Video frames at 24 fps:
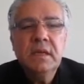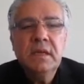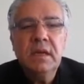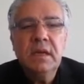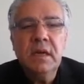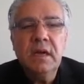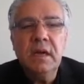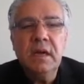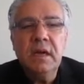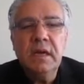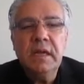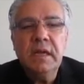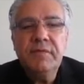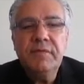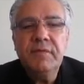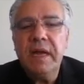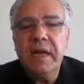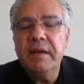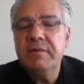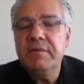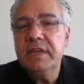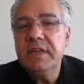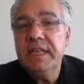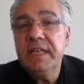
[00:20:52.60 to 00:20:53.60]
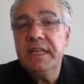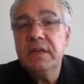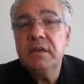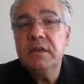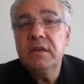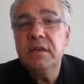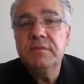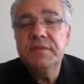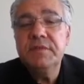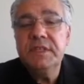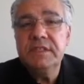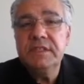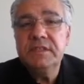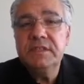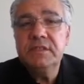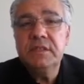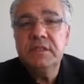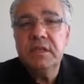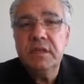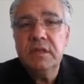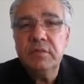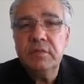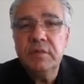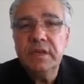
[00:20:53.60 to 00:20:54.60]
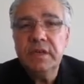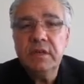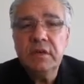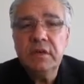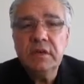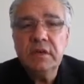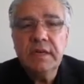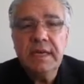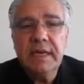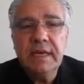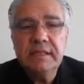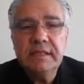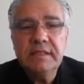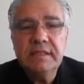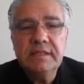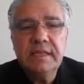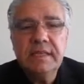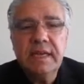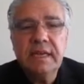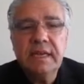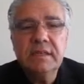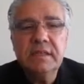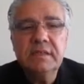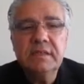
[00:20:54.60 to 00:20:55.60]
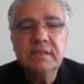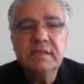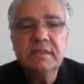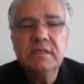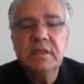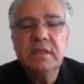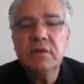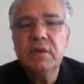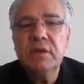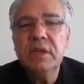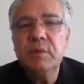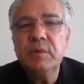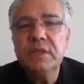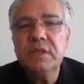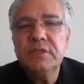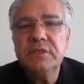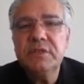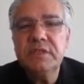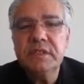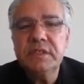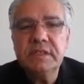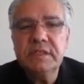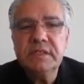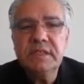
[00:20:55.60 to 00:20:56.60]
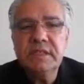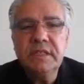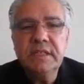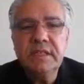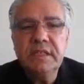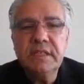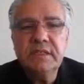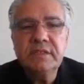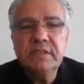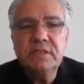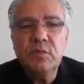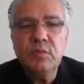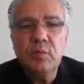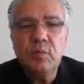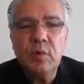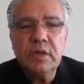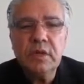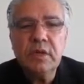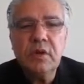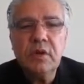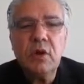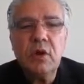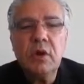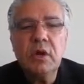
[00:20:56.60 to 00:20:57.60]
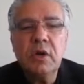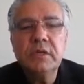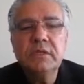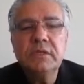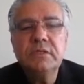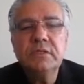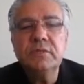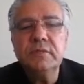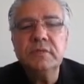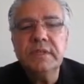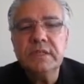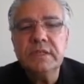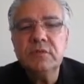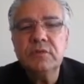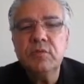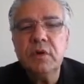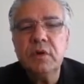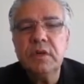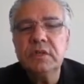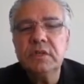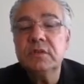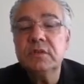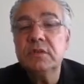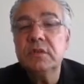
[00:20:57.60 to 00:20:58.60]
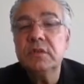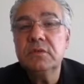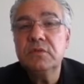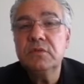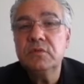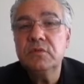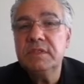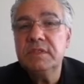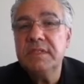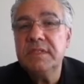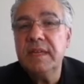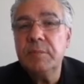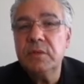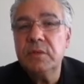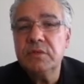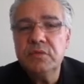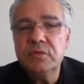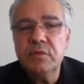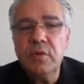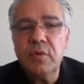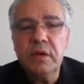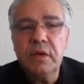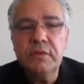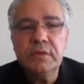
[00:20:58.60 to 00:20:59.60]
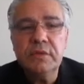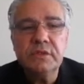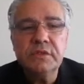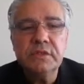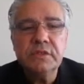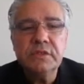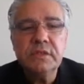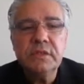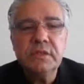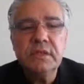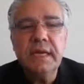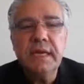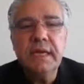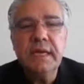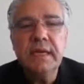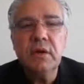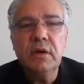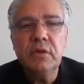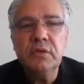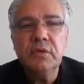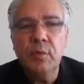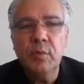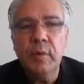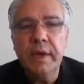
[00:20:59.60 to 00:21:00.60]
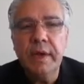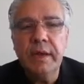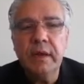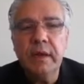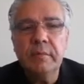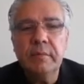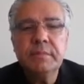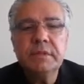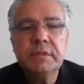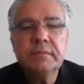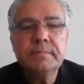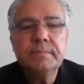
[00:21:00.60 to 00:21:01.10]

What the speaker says: If I have little of these recognized talents, the only way to succeed is to work hard, to network, to step onto others on the way up.